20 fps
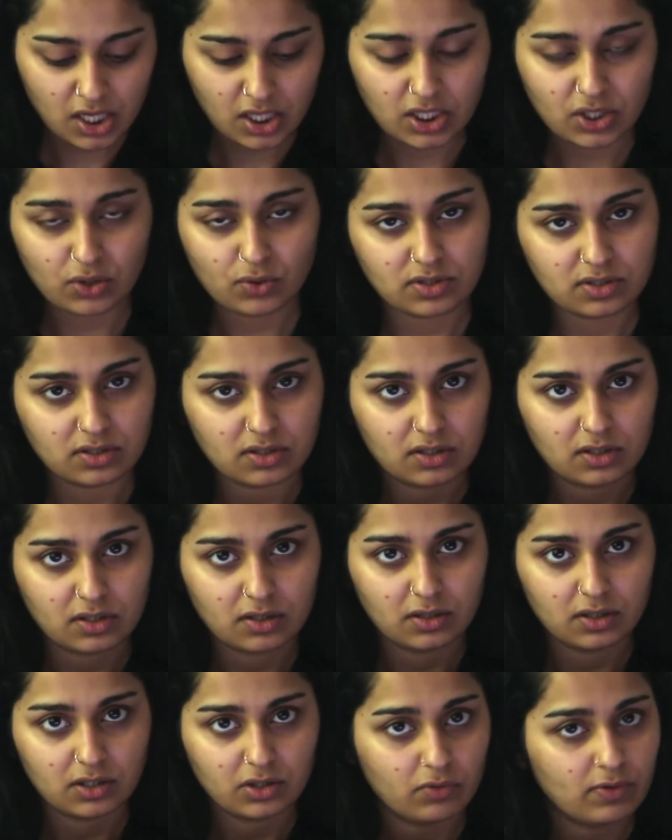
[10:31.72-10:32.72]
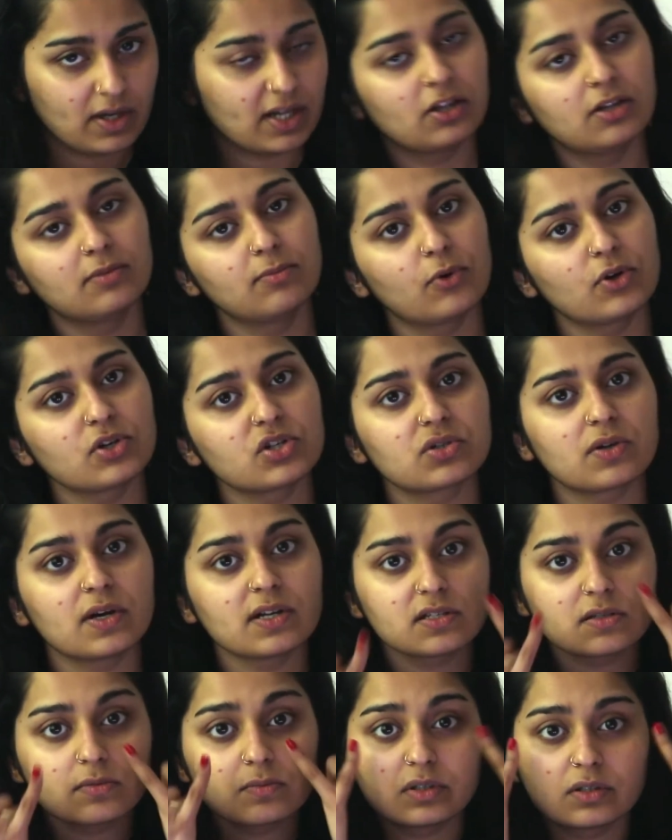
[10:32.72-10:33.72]
use your regular
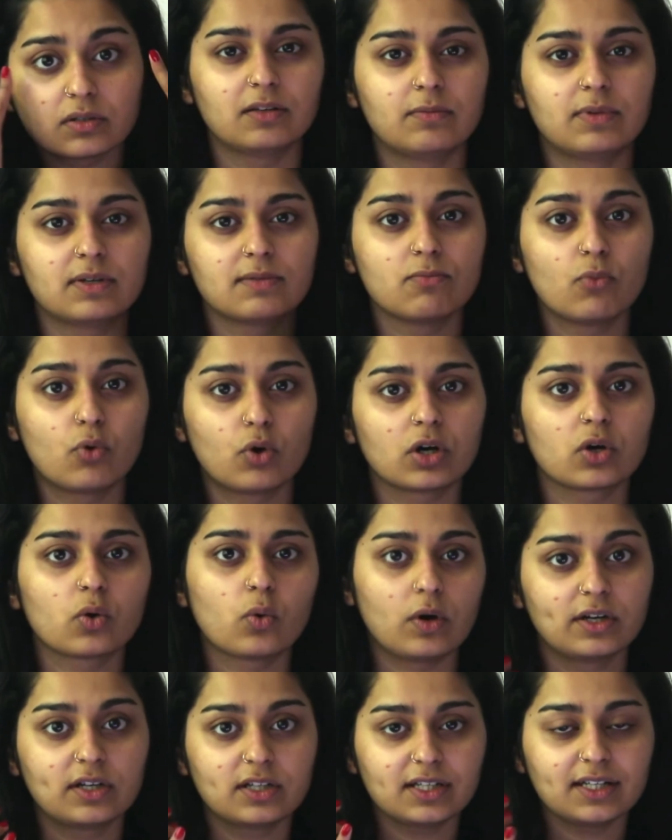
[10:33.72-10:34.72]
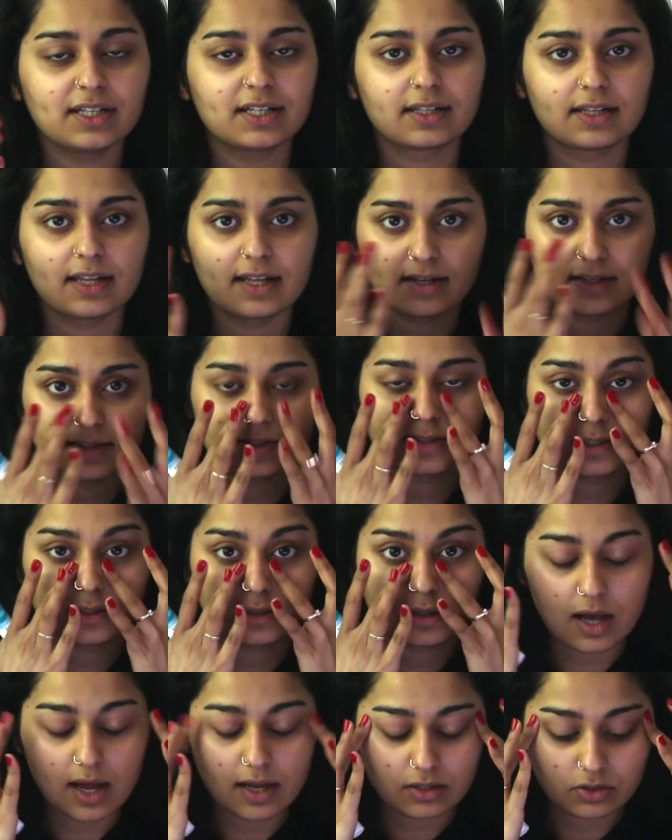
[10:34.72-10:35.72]
moisturizer, but in a bit more quantity, and let it
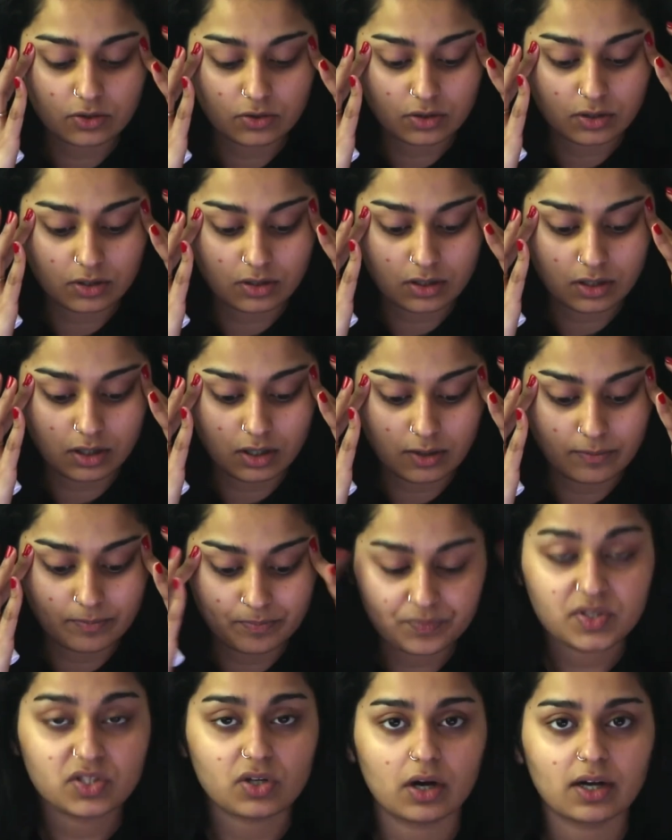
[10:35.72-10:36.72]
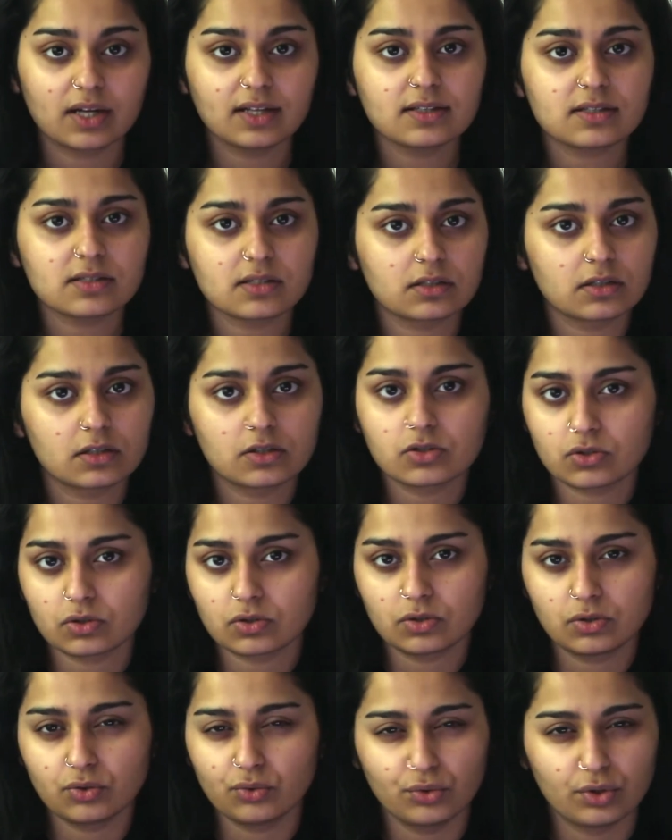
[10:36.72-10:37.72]
sit at your sockets, and it
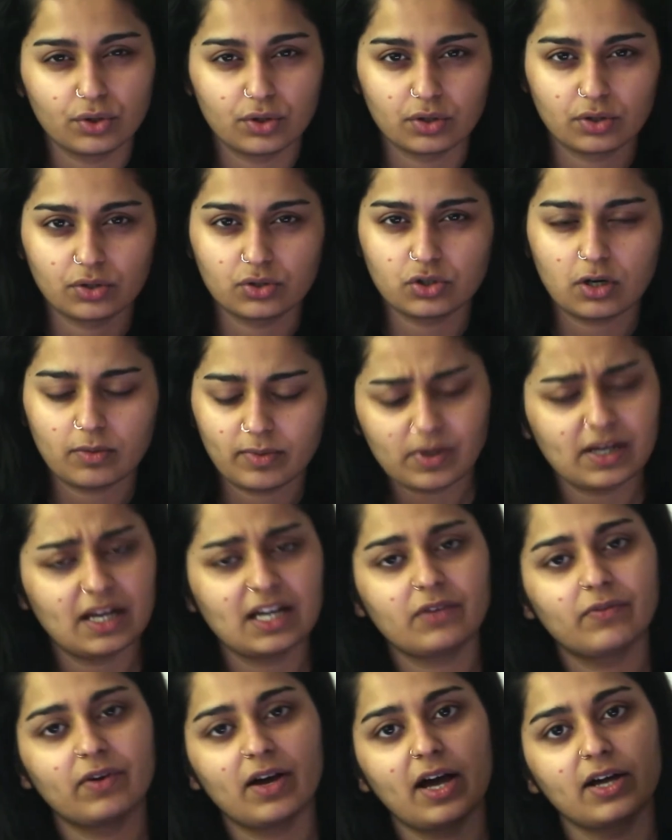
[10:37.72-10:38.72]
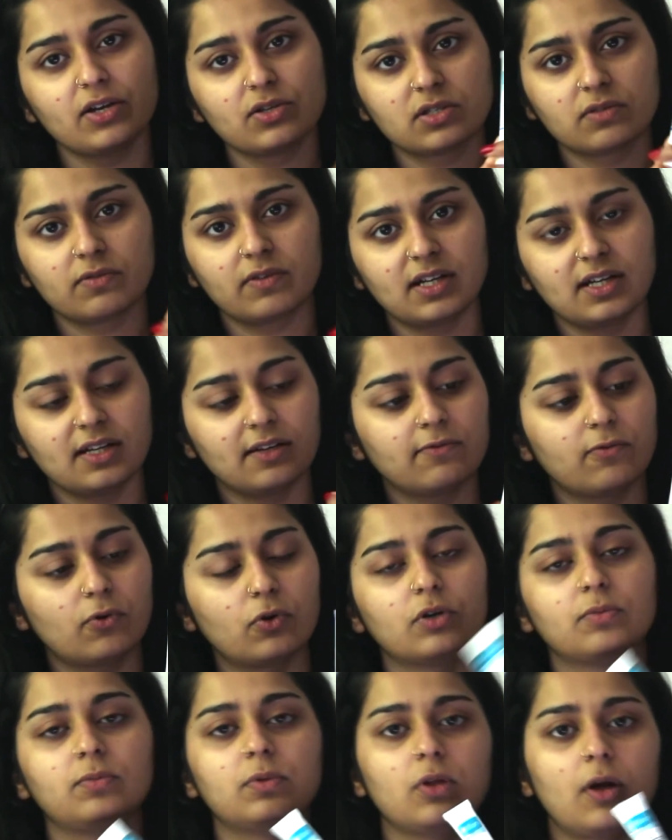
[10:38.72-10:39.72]
should do the job. But anyway, I use a very
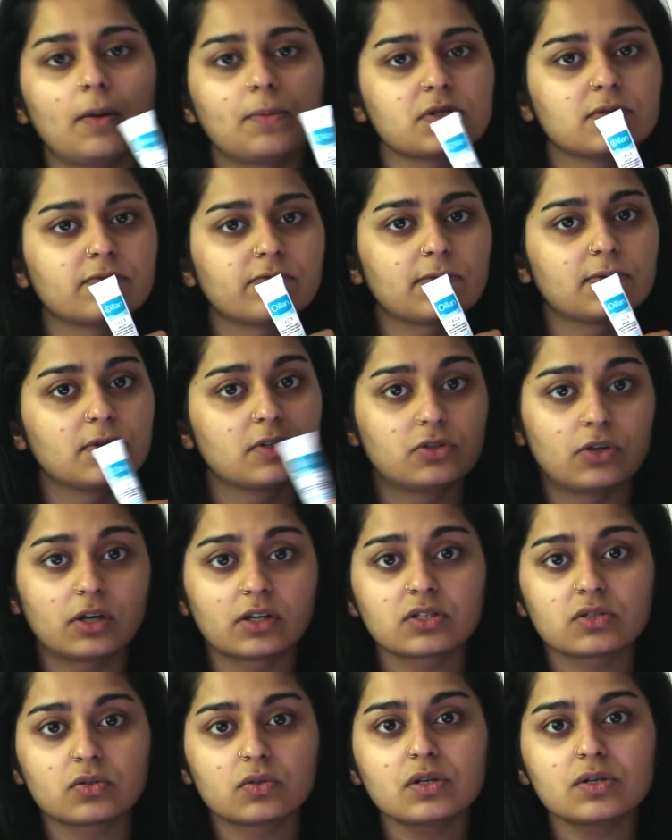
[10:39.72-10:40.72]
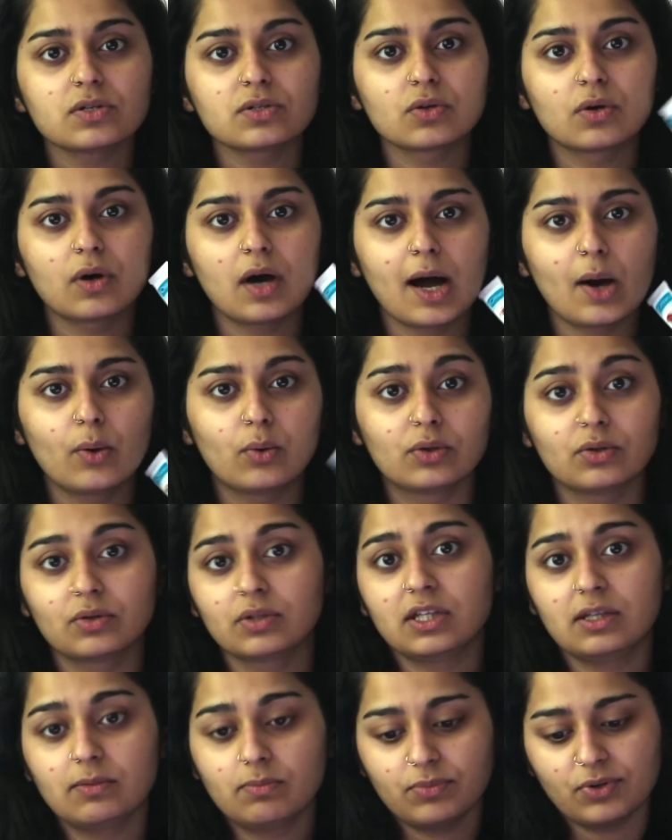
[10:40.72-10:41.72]
affordable option from the drugstore, so I will
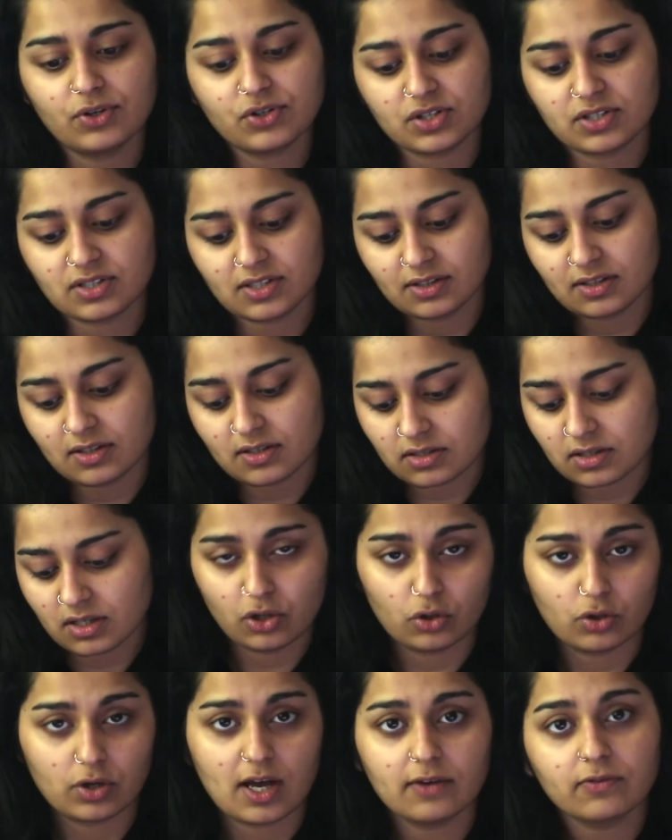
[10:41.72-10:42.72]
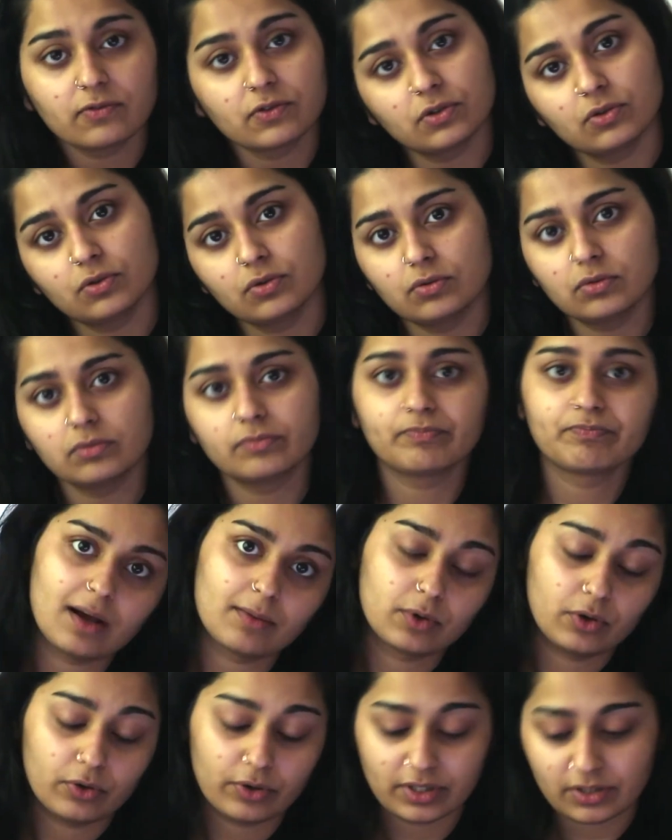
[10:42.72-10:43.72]
keep purchasing this. You don't have to, I'm
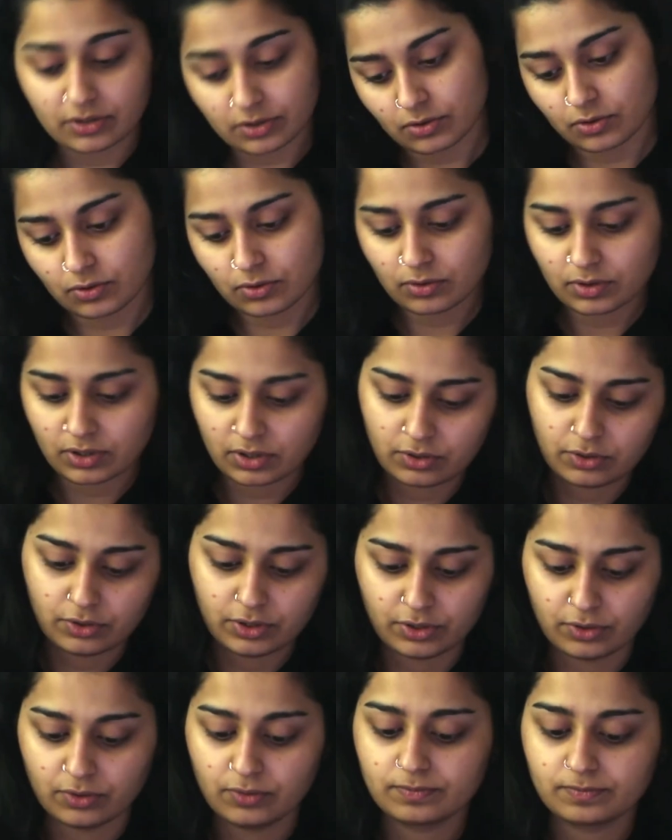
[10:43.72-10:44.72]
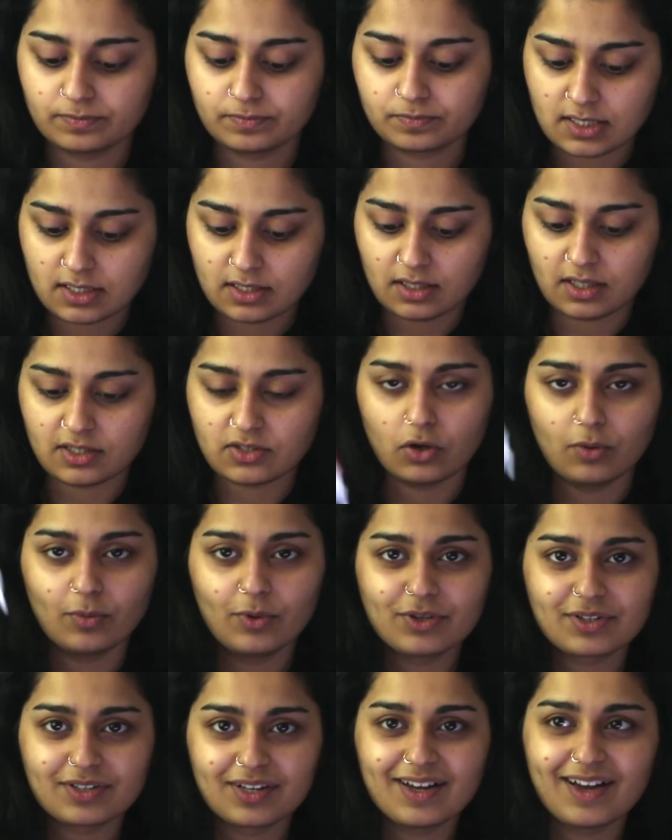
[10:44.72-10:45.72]
going to, you do you. It's
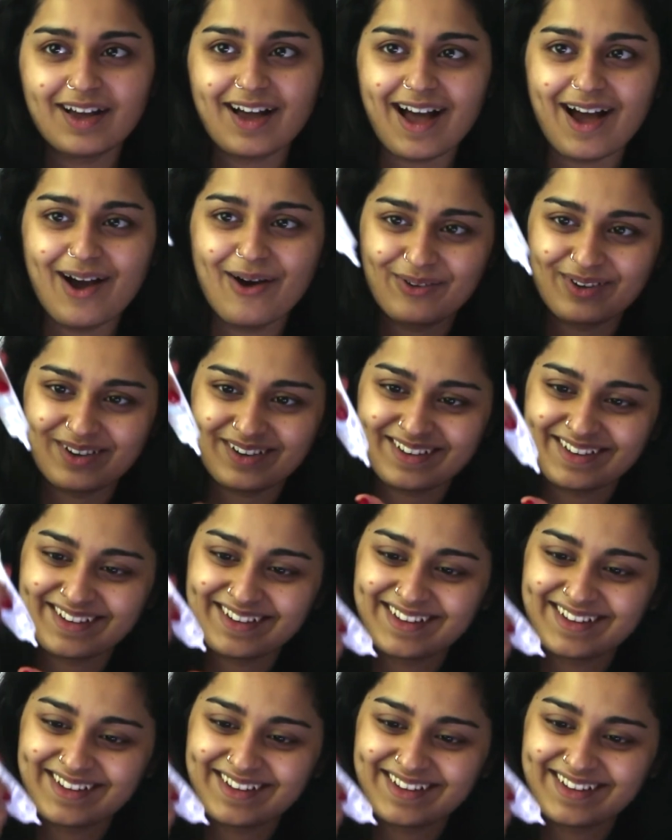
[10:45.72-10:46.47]
almost out.